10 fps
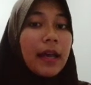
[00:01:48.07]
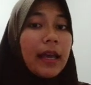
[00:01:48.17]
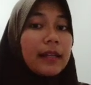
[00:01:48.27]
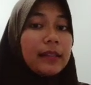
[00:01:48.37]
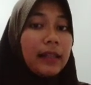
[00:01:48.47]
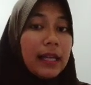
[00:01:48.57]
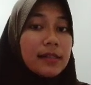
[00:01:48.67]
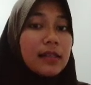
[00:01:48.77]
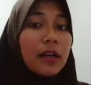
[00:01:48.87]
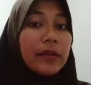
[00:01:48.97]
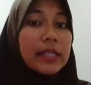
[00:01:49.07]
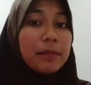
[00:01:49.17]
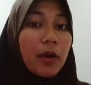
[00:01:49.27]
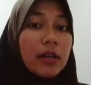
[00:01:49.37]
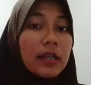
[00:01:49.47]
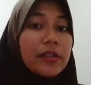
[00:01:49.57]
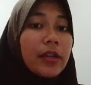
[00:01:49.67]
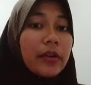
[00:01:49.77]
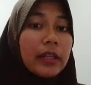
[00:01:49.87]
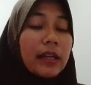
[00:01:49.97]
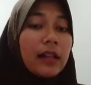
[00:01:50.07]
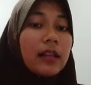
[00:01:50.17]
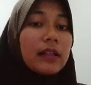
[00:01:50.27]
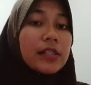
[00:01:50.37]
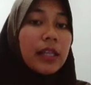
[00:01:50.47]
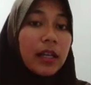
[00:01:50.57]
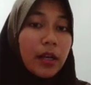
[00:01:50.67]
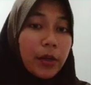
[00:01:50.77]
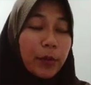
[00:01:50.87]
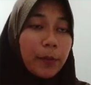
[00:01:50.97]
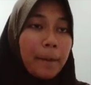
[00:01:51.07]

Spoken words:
and the last, respond a theoretical scenario.